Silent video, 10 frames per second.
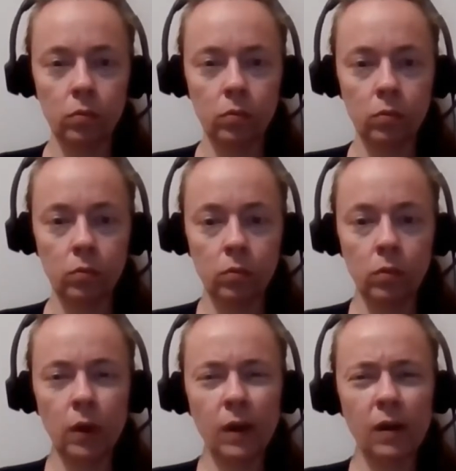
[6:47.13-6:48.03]

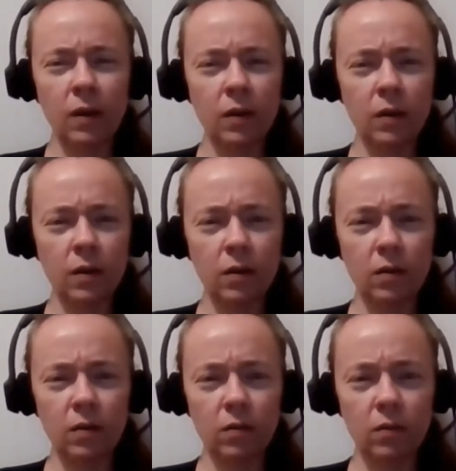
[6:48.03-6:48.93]

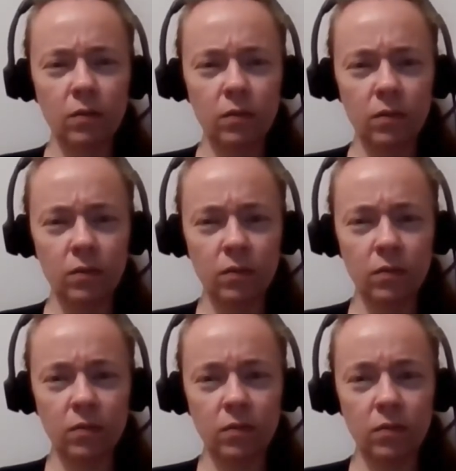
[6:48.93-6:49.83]

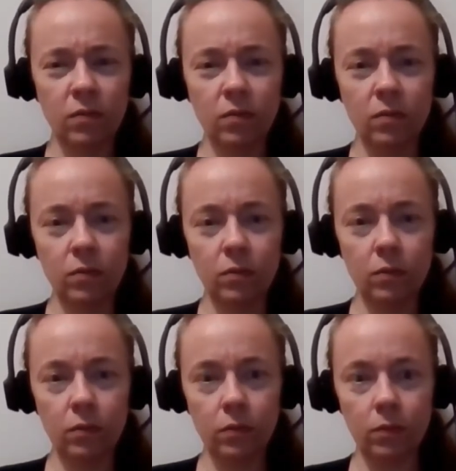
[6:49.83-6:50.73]

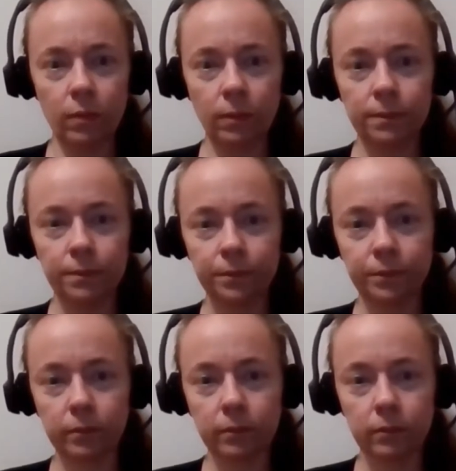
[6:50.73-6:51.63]

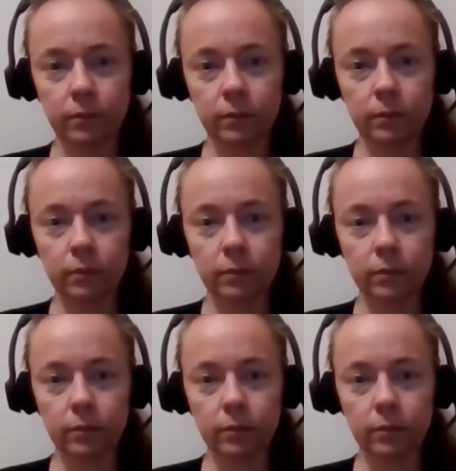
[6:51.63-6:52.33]
[no speech]